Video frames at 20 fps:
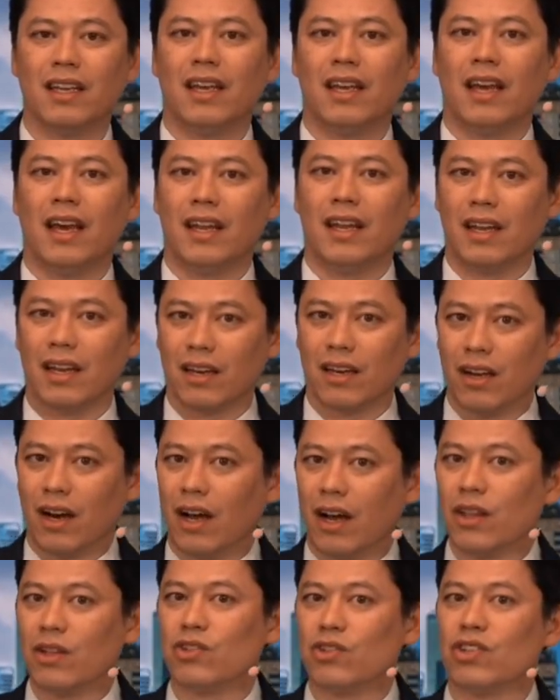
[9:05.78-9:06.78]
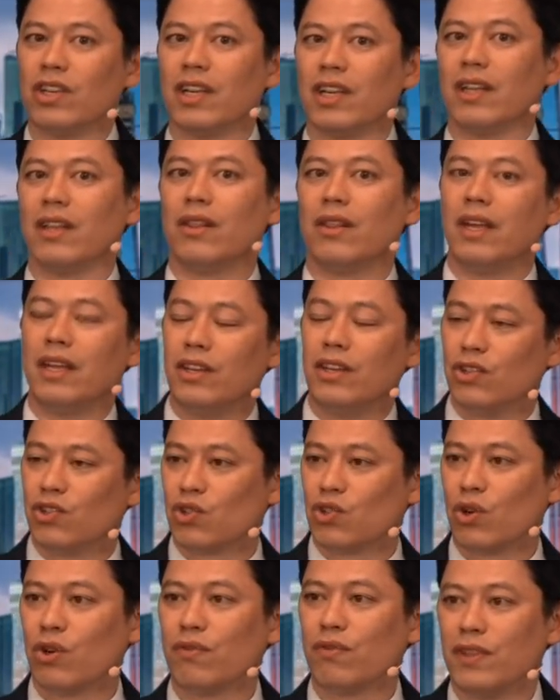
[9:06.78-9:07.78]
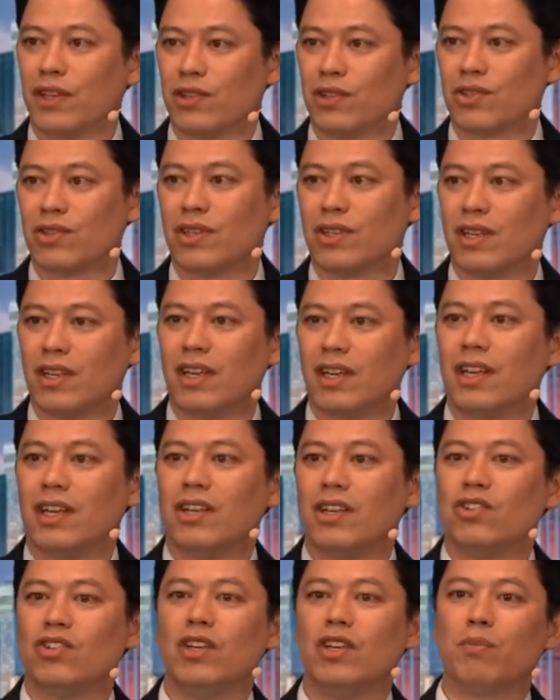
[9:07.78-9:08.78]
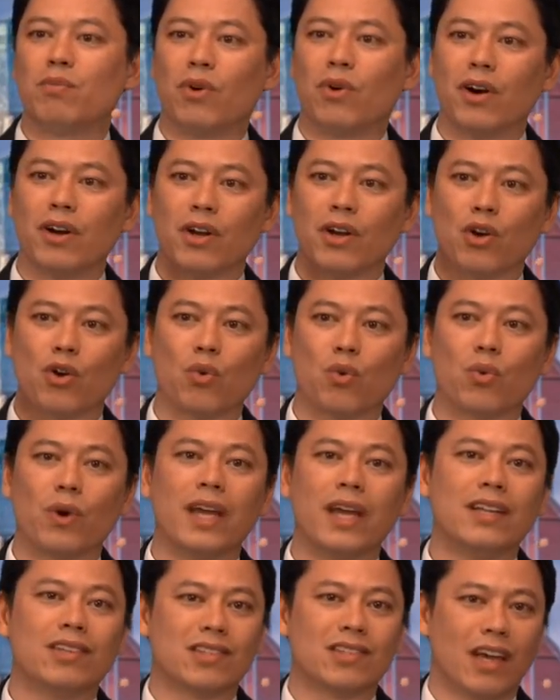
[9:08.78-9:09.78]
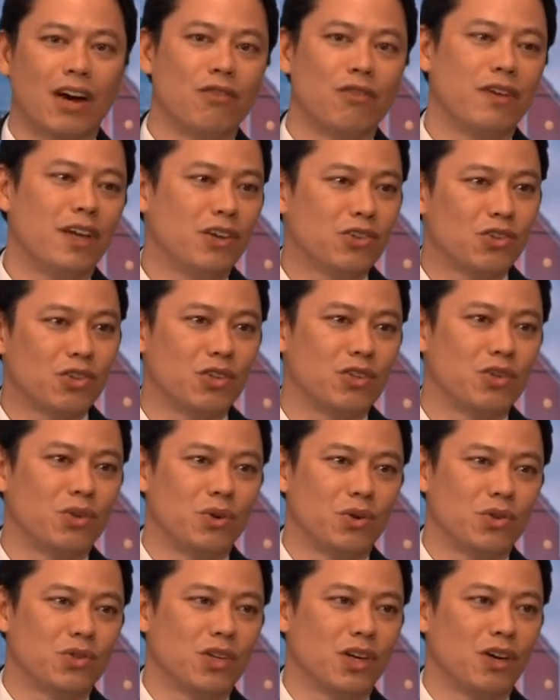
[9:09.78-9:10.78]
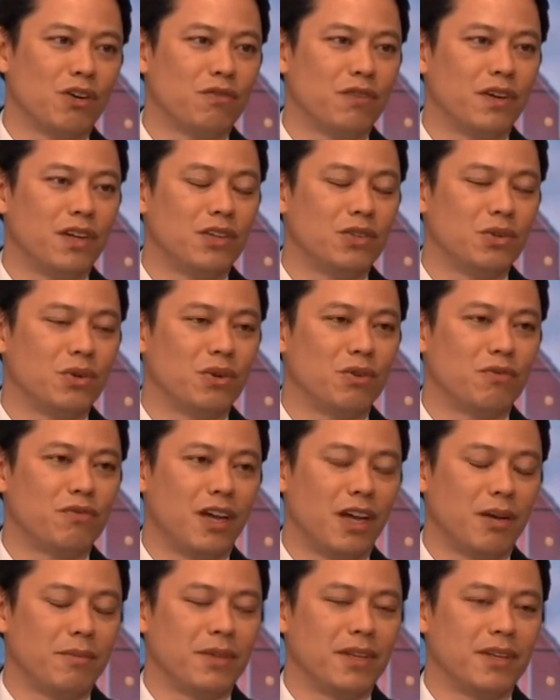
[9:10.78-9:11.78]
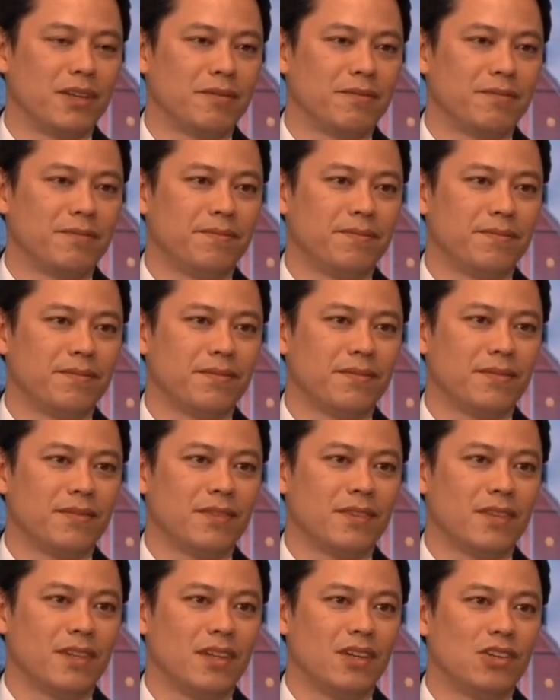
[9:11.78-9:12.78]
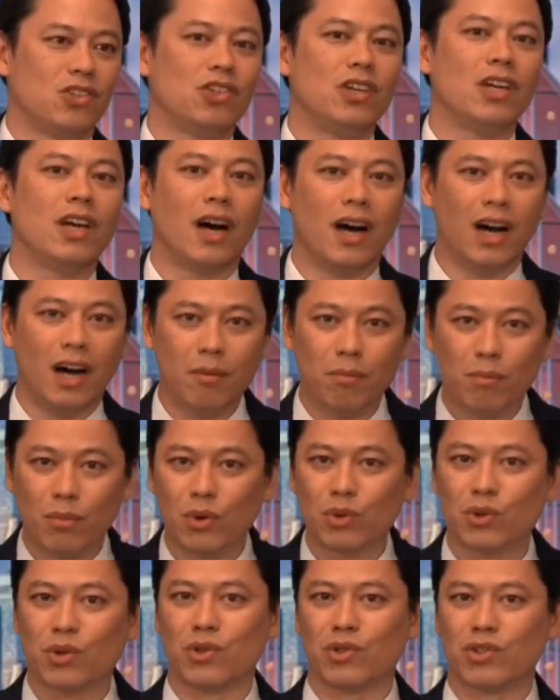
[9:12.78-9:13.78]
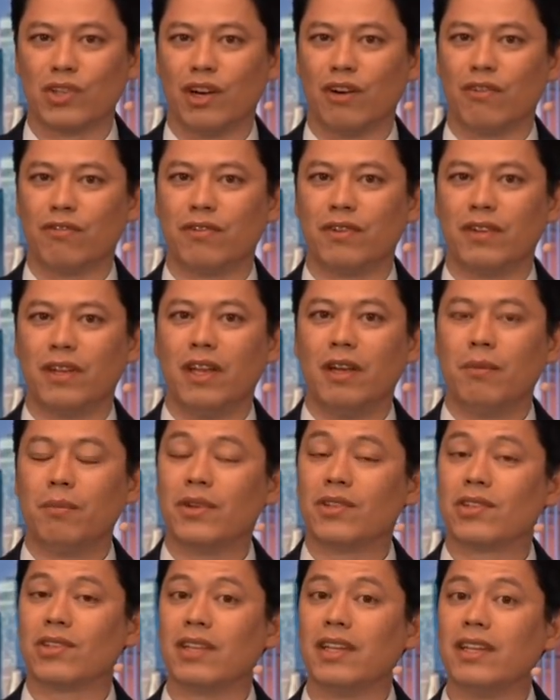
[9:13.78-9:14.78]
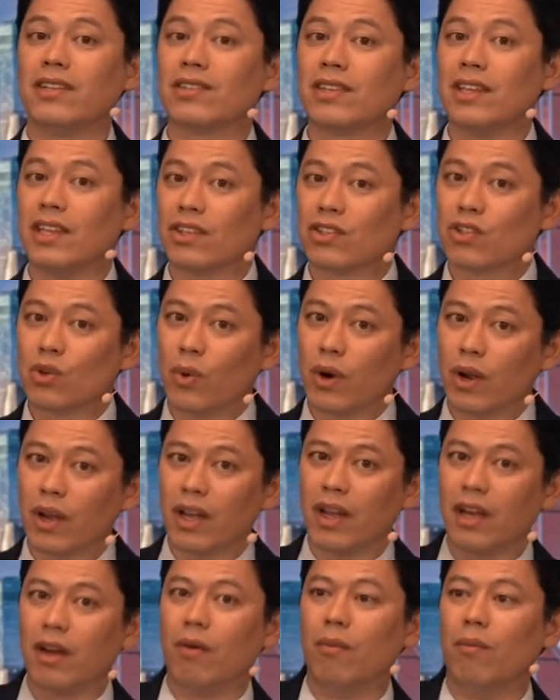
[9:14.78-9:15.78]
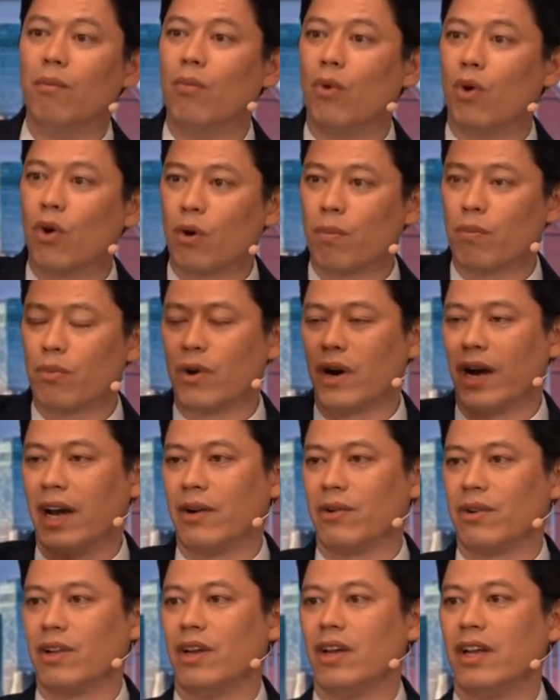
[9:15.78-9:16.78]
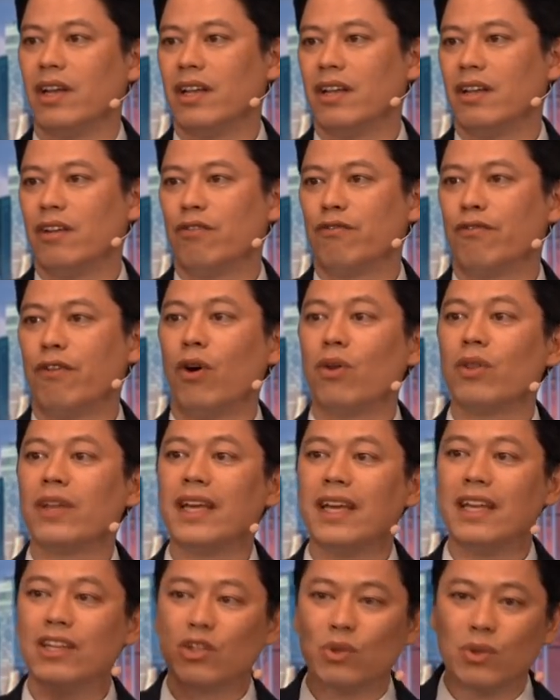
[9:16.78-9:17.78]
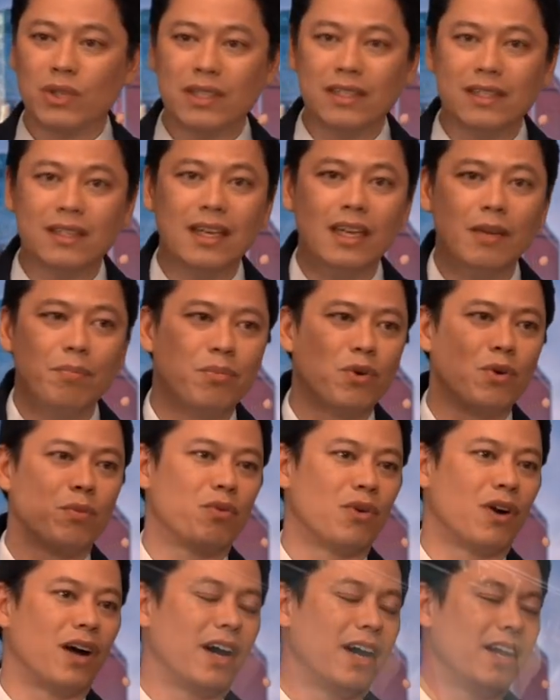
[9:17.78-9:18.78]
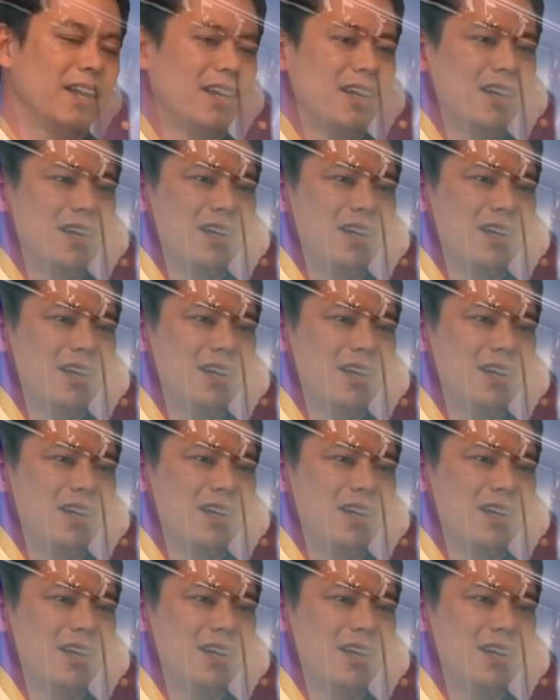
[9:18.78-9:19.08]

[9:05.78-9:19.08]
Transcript: and acknowledging they deserve this. She brought a great salvation to herself and to her family. She humbled herself. But Zelensky is going more proud, falling into deeper pride,